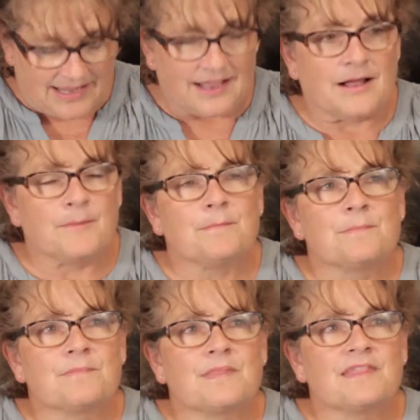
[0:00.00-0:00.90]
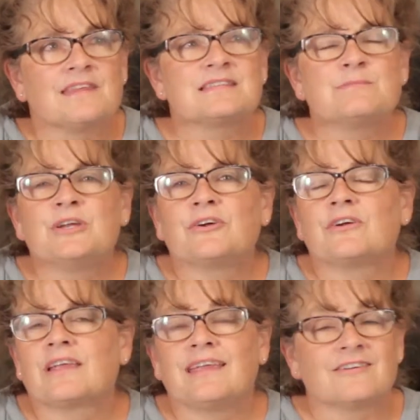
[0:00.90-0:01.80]
Um, this
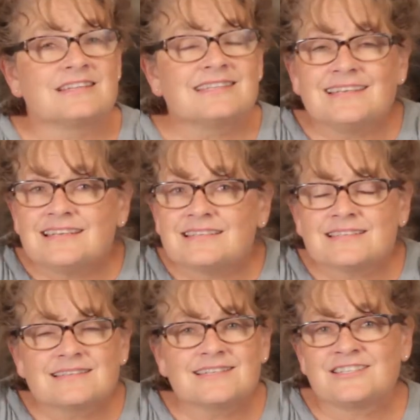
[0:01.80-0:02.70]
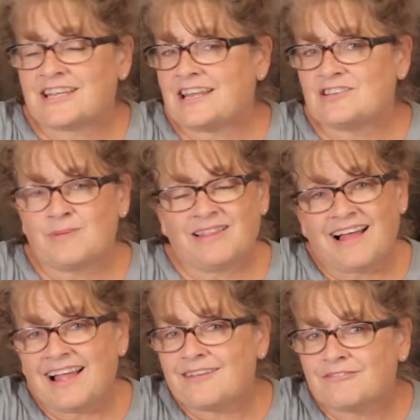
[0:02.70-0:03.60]
mirror guarantees to change my
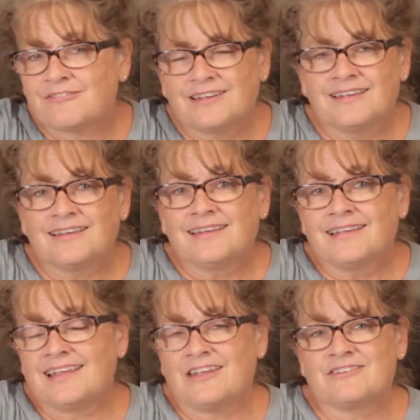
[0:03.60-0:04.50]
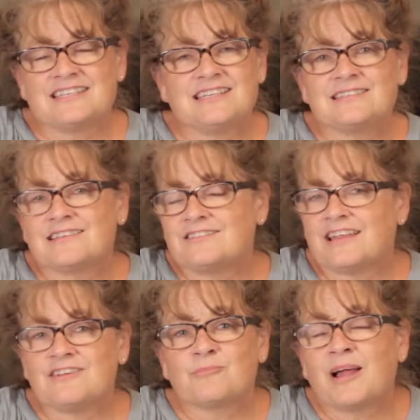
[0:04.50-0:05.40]
life, it guarantees to
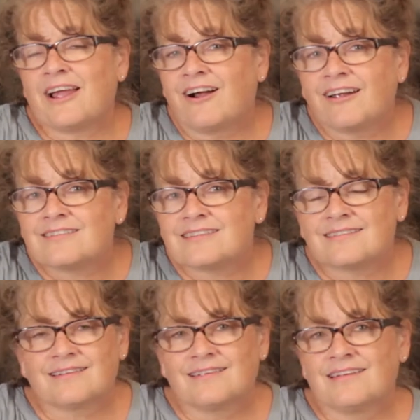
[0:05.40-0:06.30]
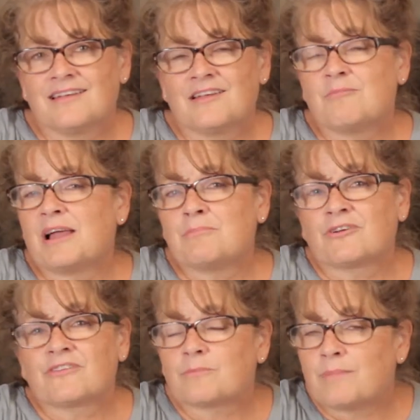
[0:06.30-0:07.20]
change my heart, my
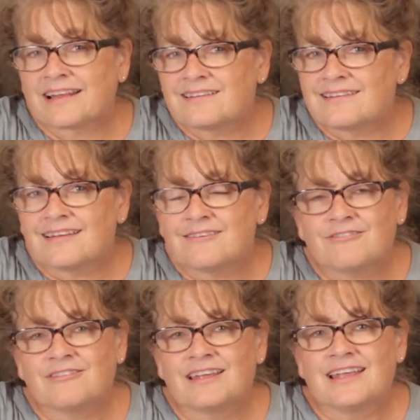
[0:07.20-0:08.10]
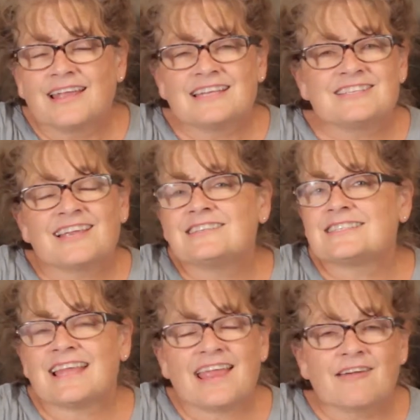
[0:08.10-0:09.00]
perspective. It
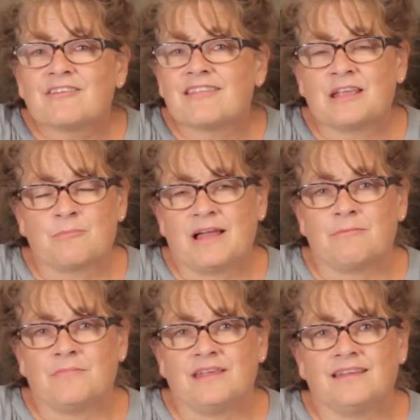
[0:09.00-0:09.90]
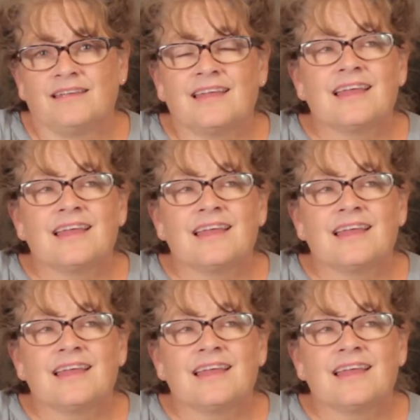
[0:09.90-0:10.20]
changes everything about me.